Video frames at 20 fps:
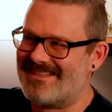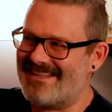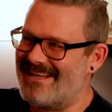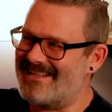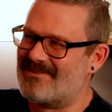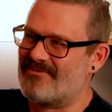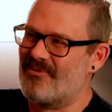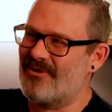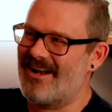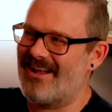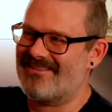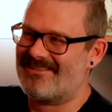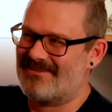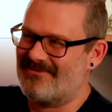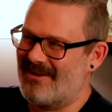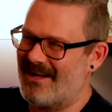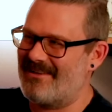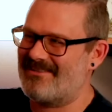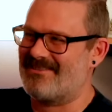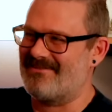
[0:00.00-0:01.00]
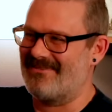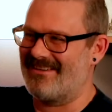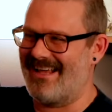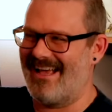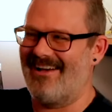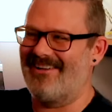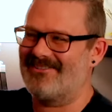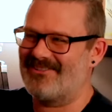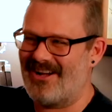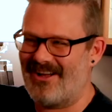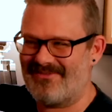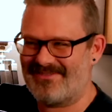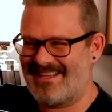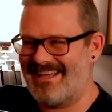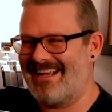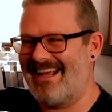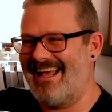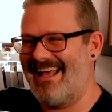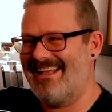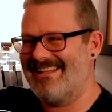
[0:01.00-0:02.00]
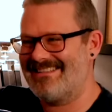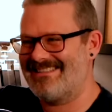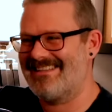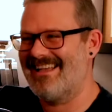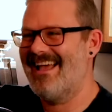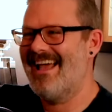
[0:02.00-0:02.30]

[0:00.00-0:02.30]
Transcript: He gets Woodhouse to buy some caltrops, I guess.